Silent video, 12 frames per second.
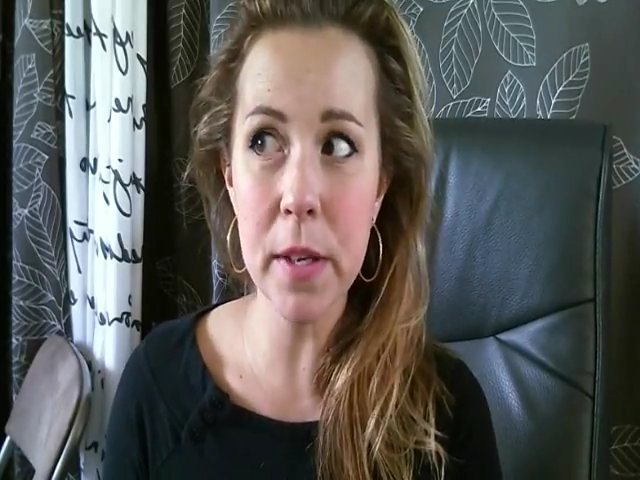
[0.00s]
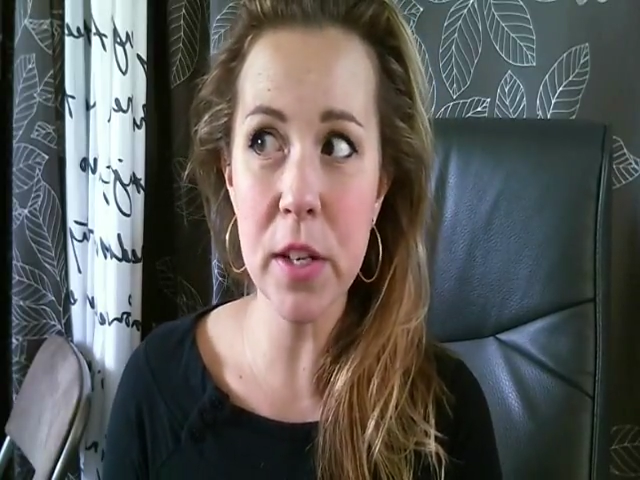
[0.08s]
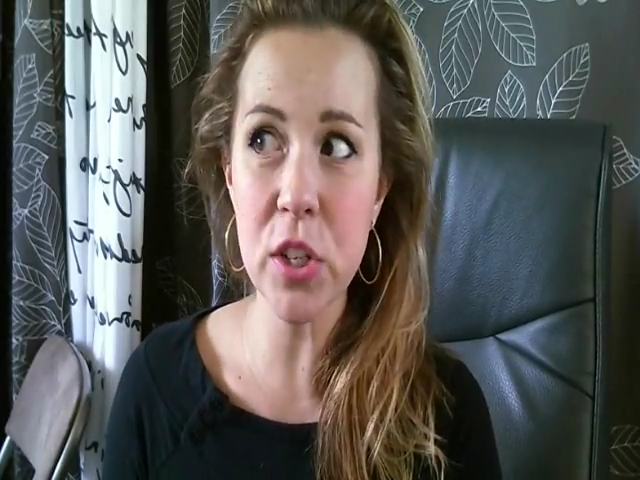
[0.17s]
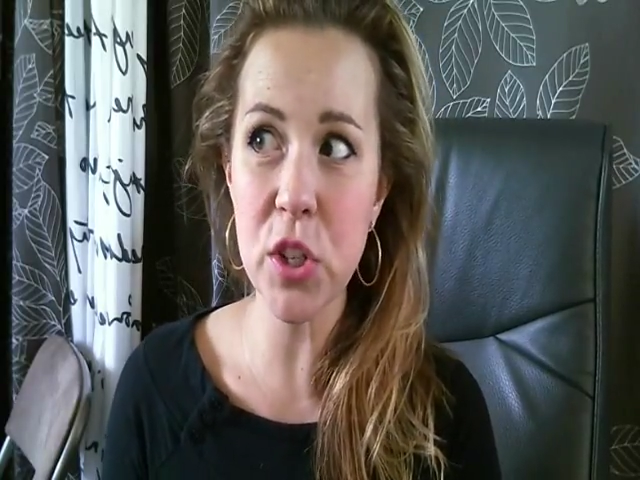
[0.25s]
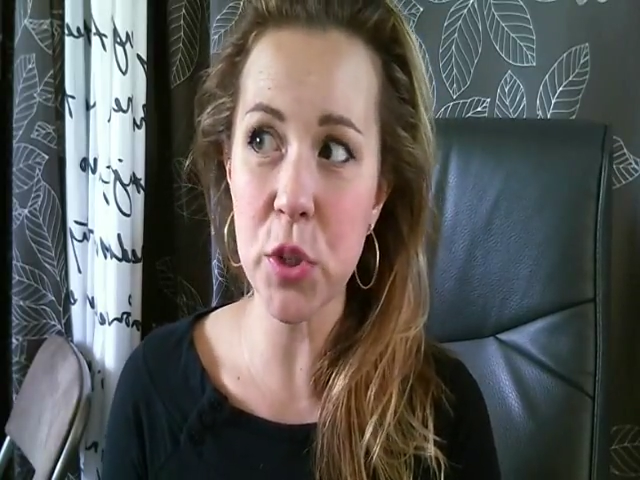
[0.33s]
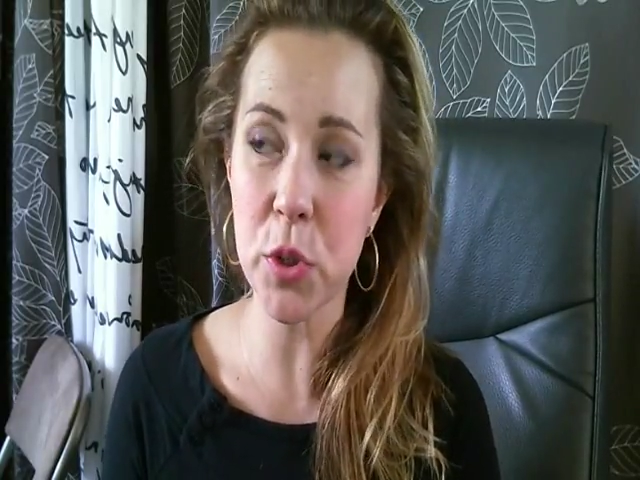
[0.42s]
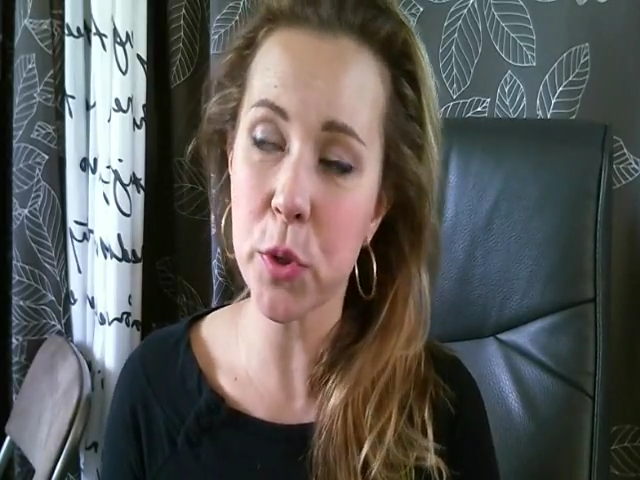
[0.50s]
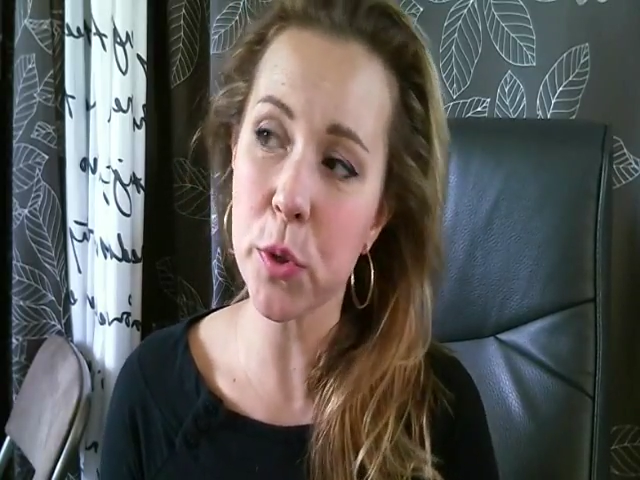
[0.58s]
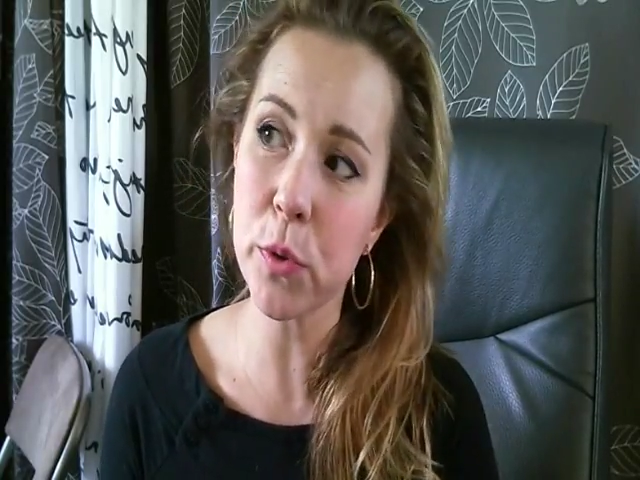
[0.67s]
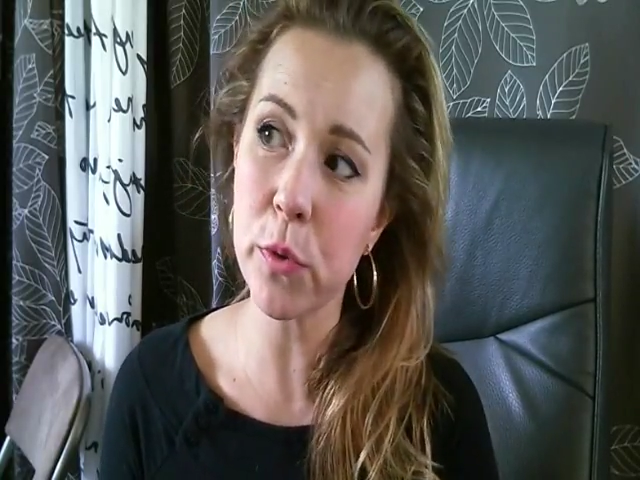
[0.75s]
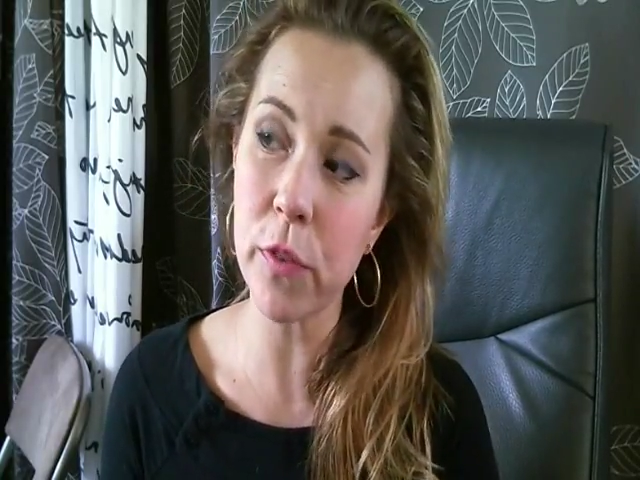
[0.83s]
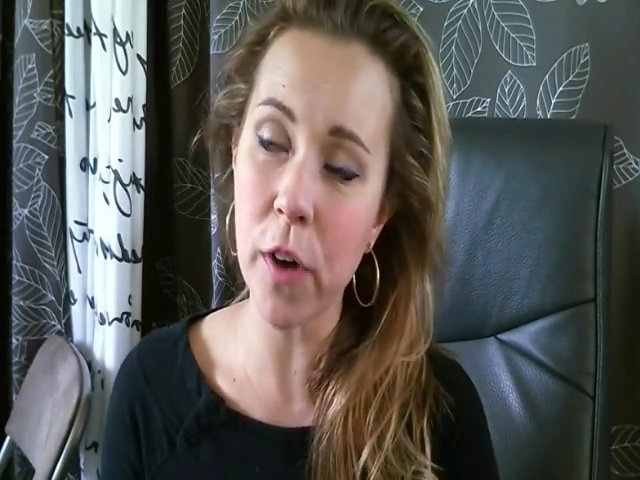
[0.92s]
been
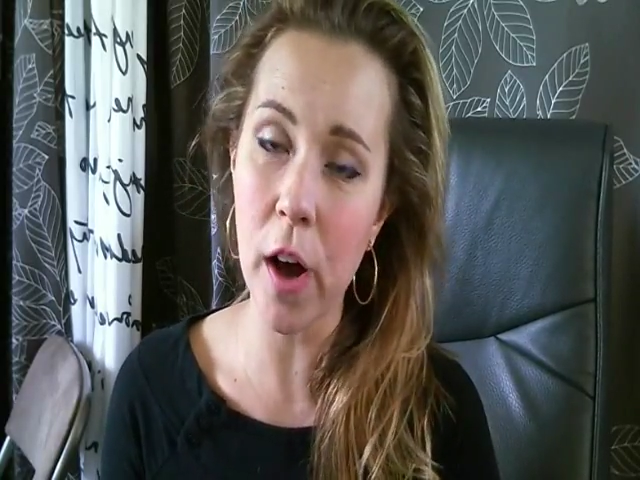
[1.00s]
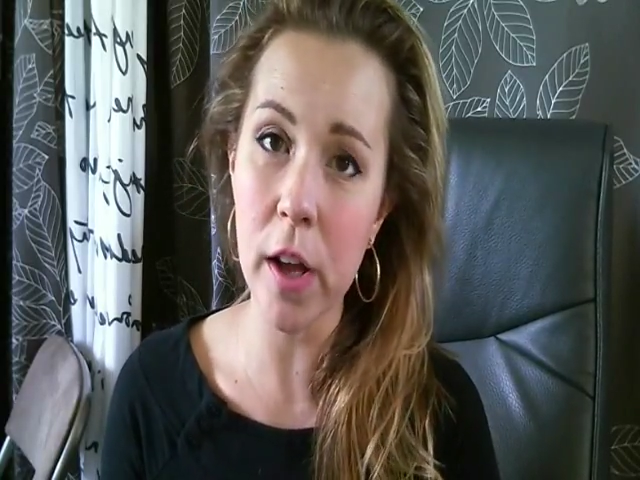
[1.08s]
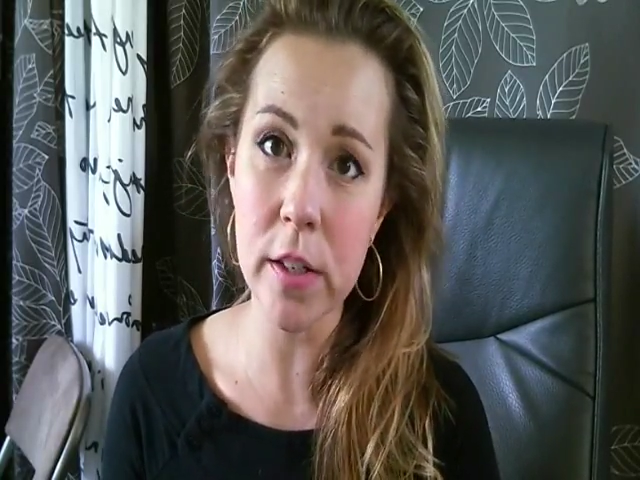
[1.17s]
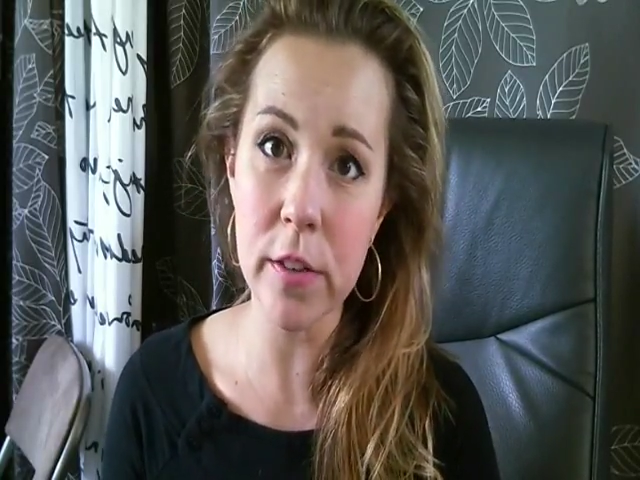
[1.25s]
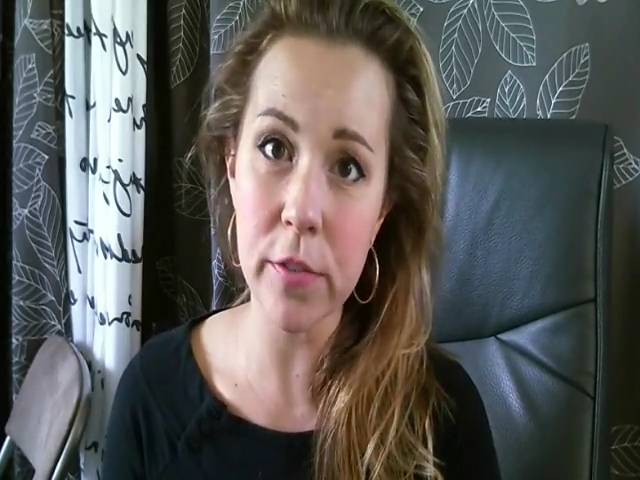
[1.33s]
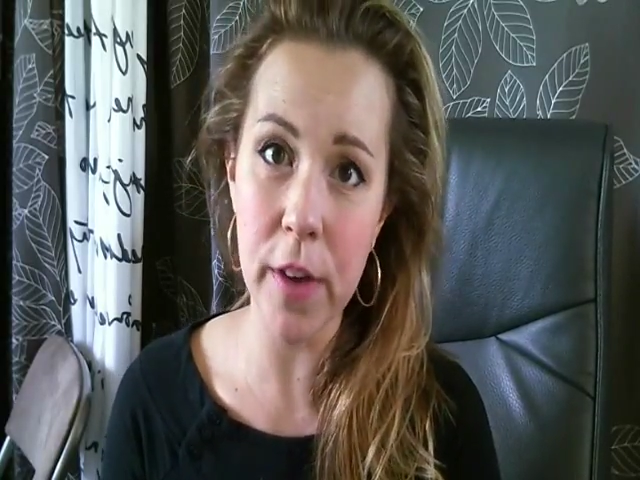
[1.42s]
too fond of